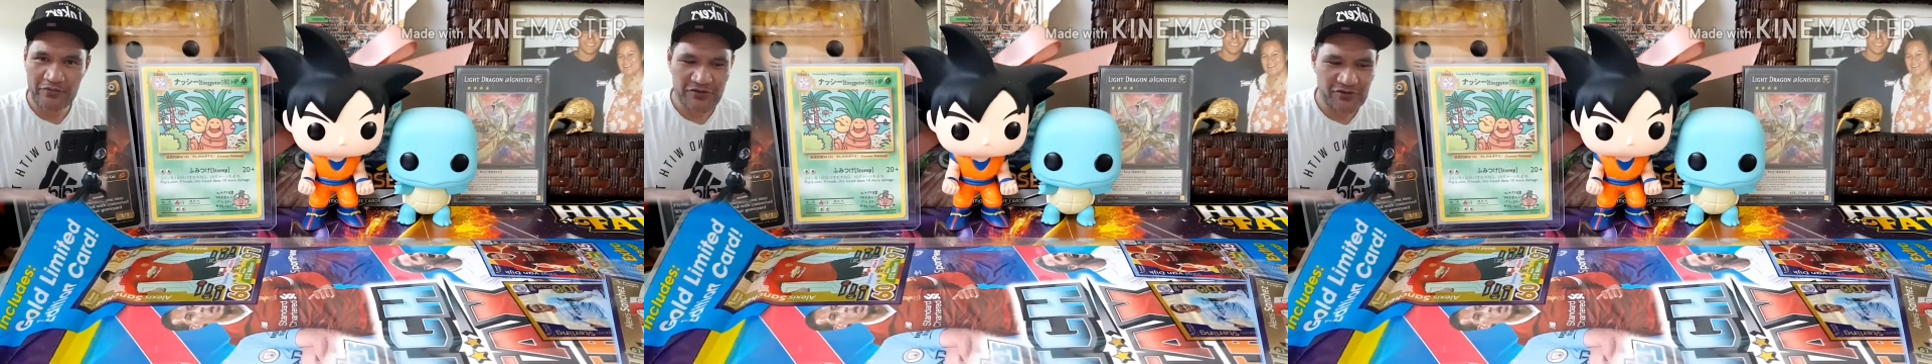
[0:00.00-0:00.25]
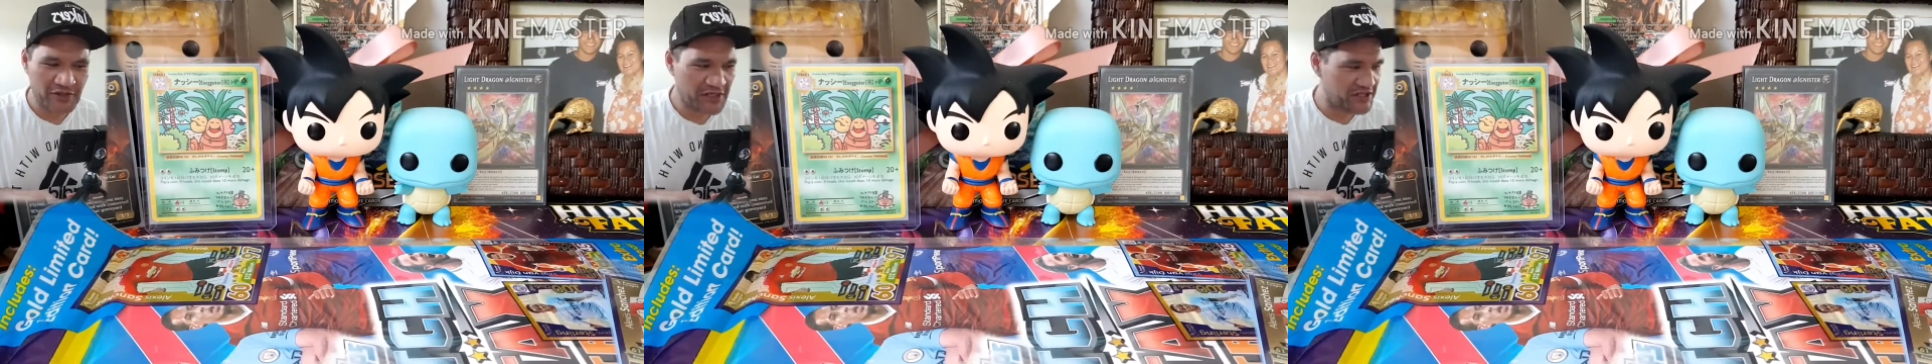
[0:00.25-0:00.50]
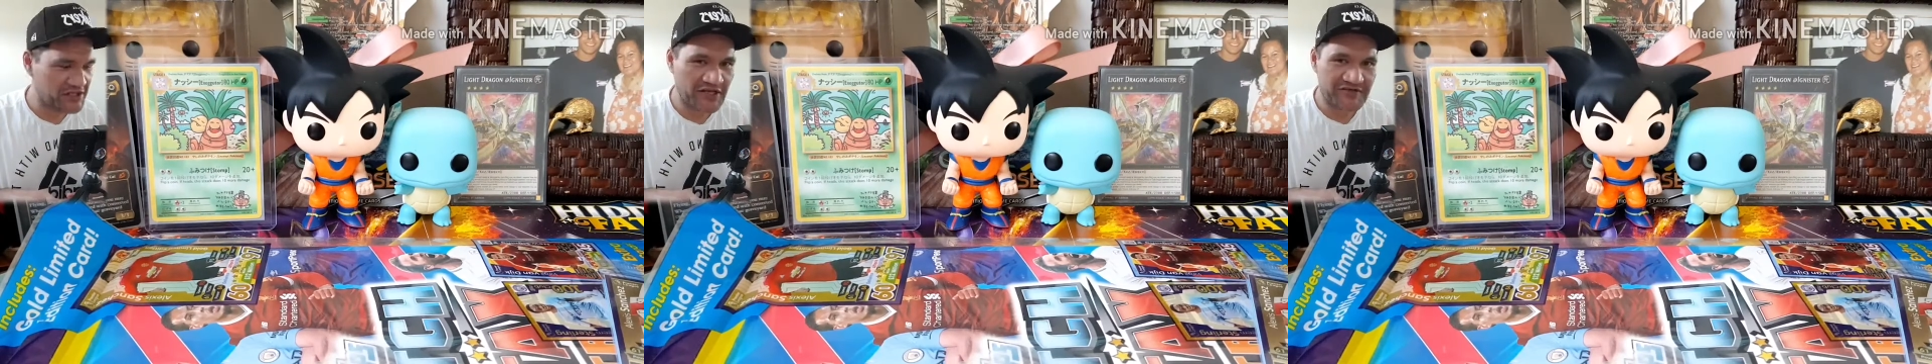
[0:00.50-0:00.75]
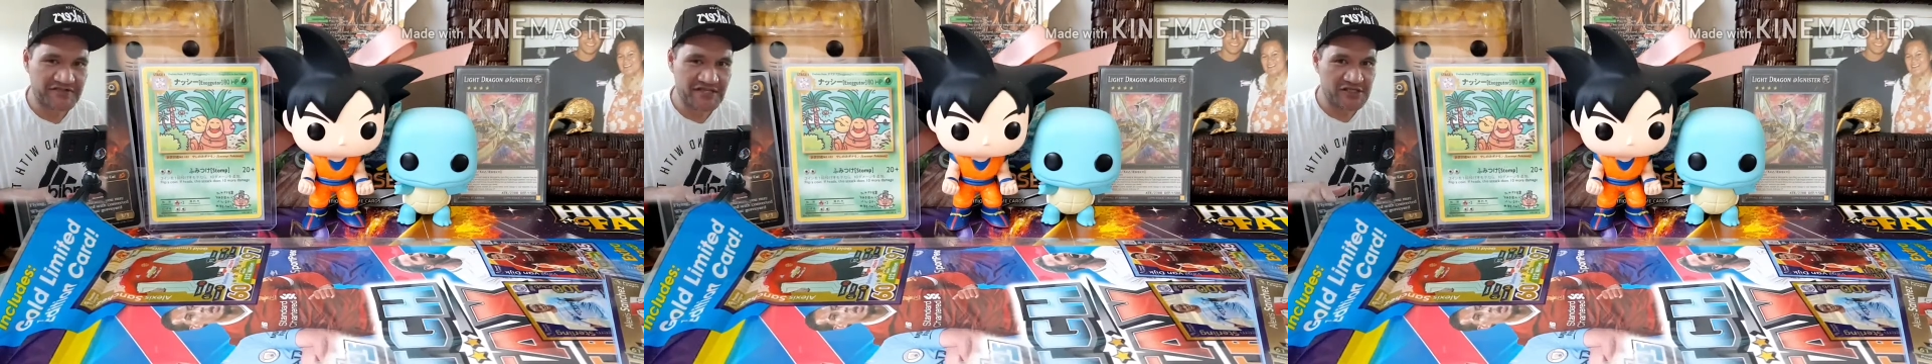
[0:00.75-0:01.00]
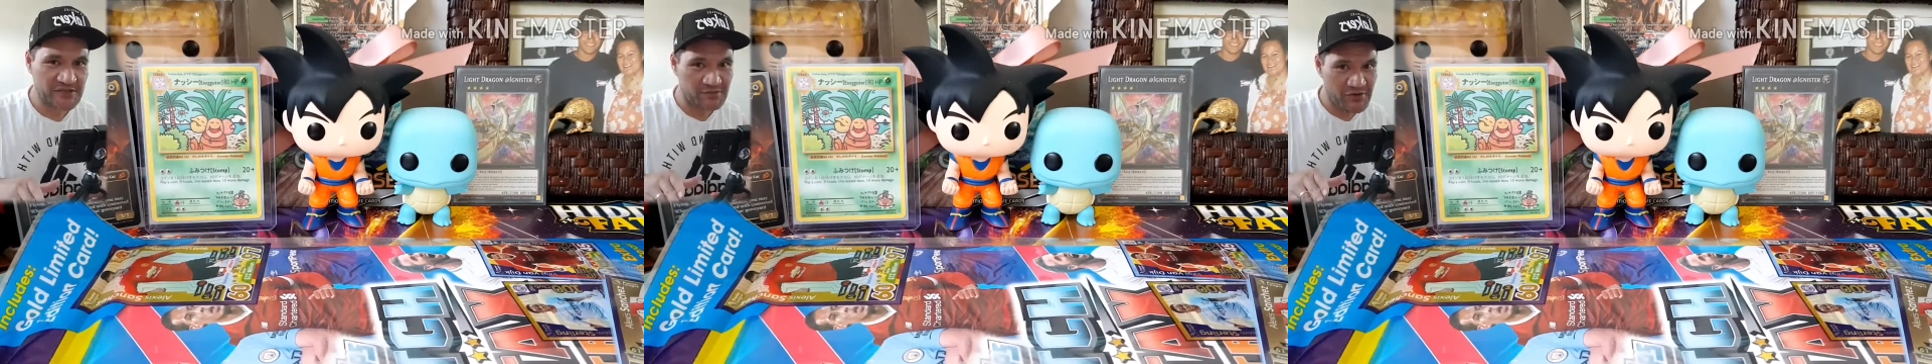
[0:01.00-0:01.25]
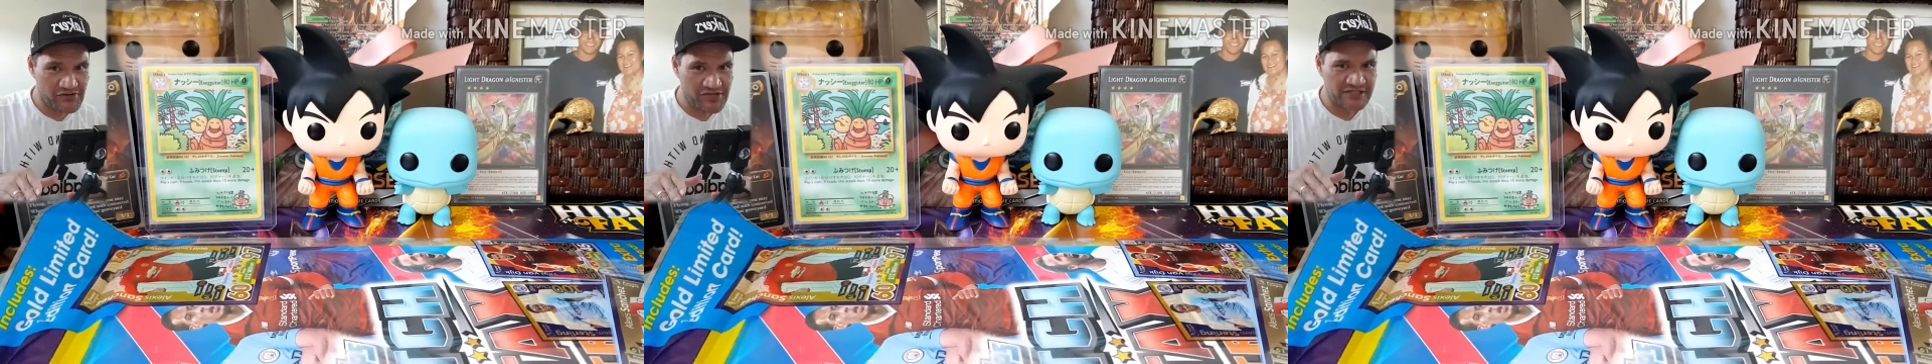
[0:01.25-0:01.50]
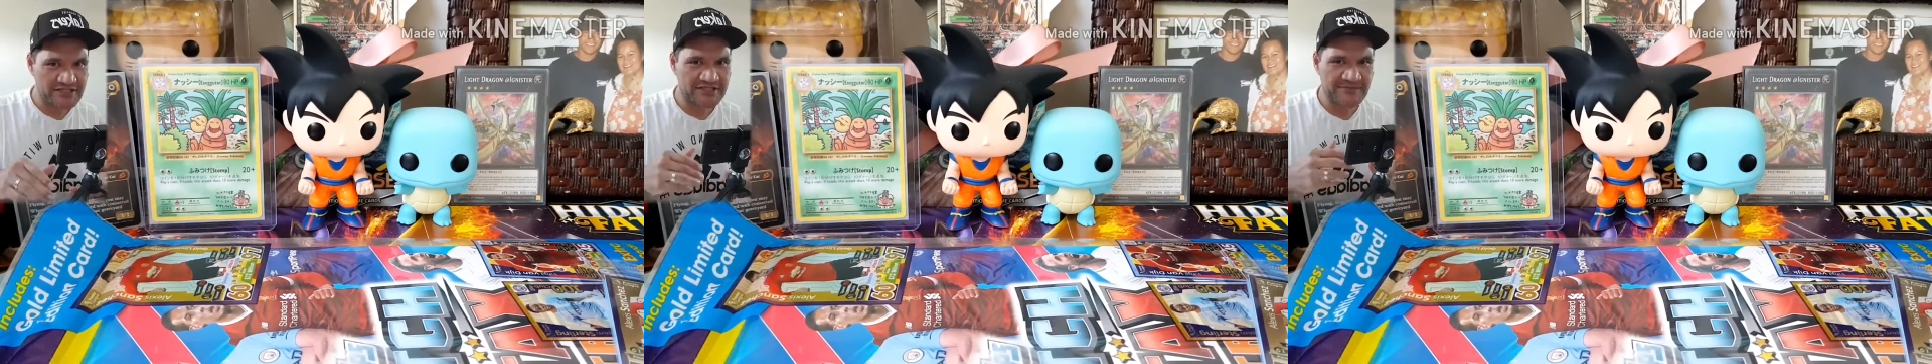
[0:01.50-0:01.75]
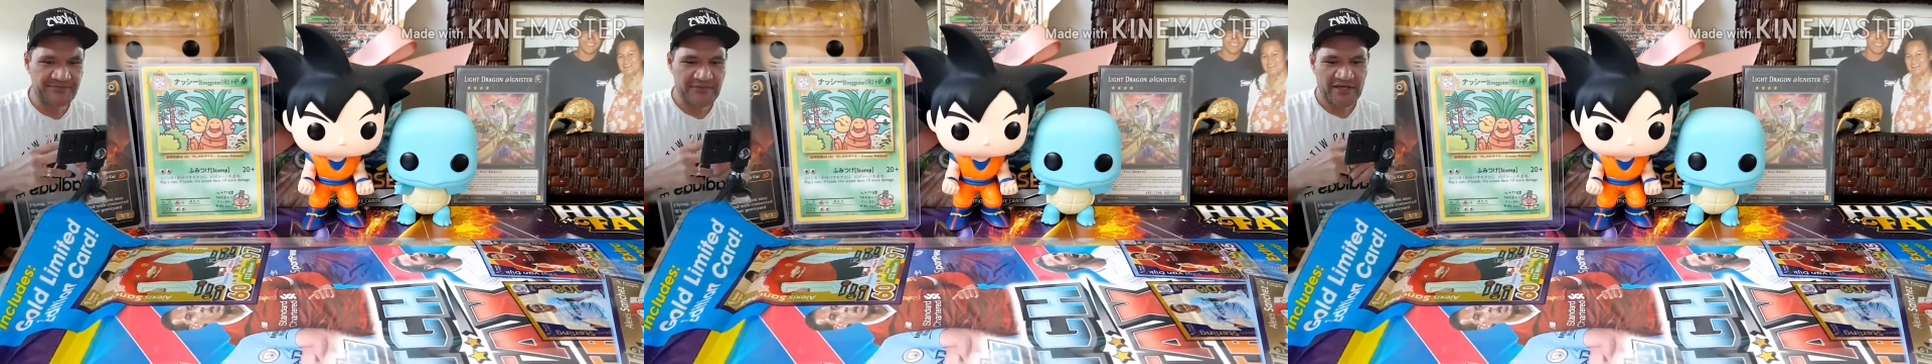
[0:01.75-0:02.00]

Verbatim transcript: you to another DFC experience